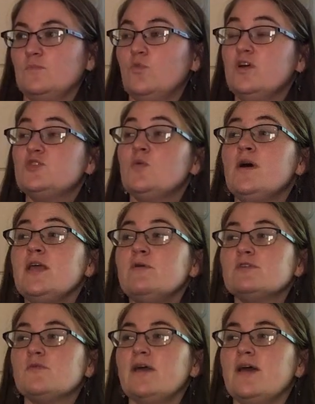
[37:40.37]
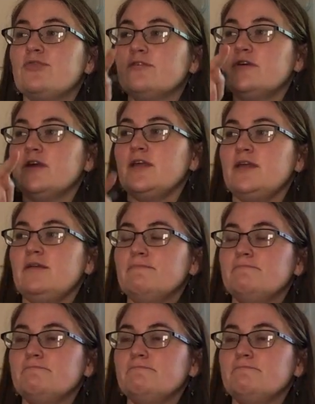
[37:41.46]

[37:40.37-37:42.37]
120 was when we had 3.